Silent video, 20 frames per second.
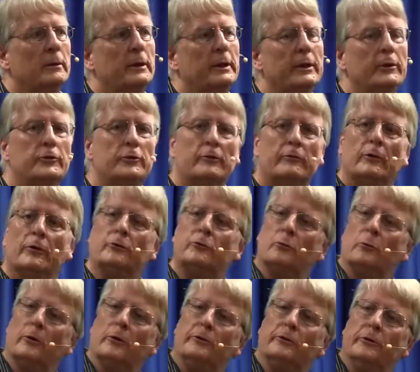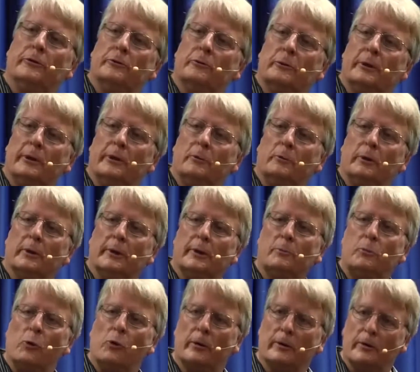Each of those words is really
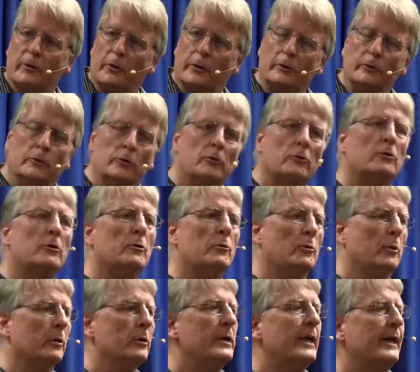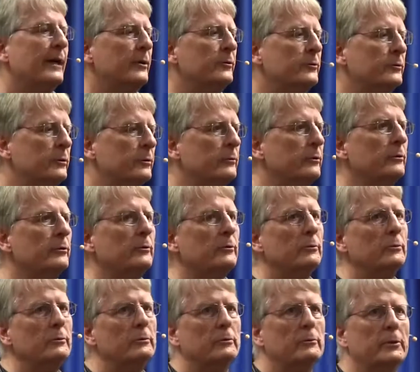important. The neuro word has to
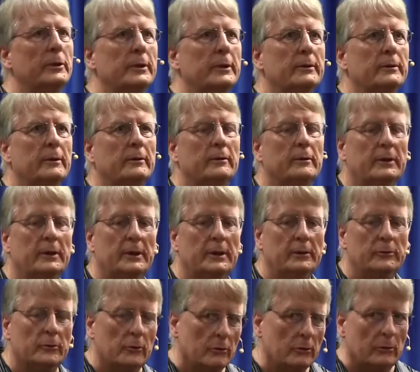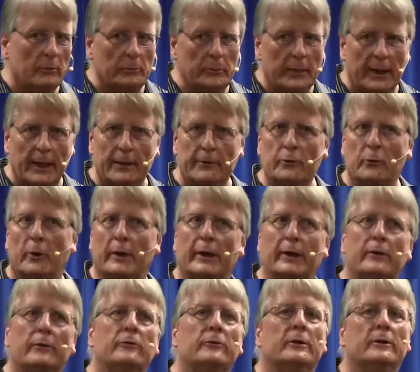do with the neural
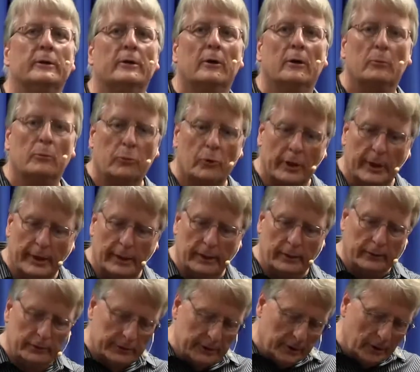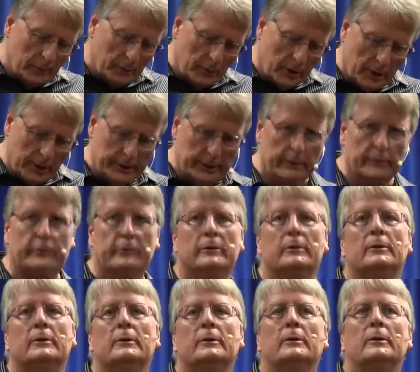pathways in our brains and our bodies.
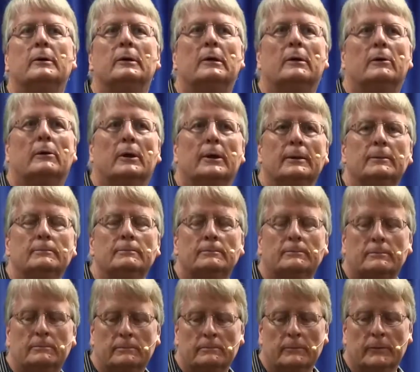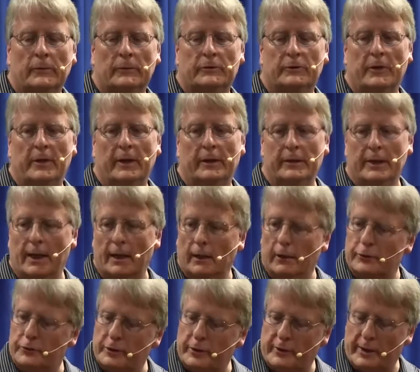Right? It's the
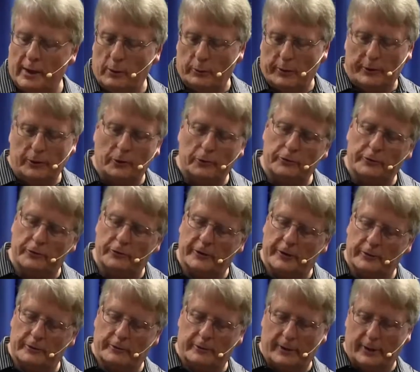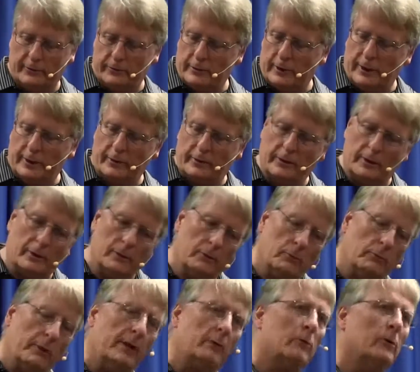analogy that we use is this, that's like
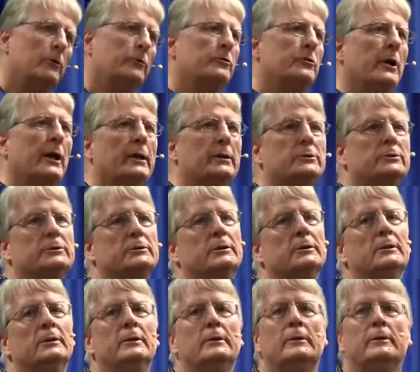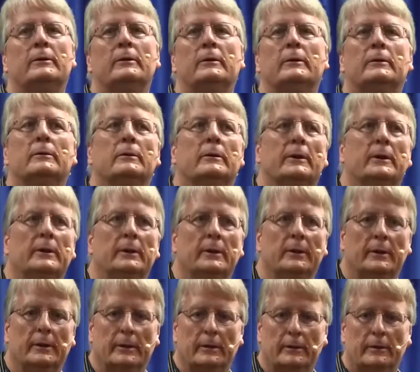the railroad tracks
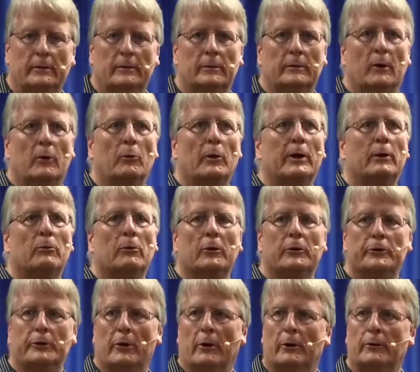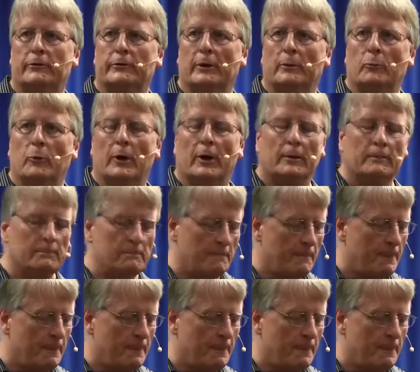in a railroad yard somewhere.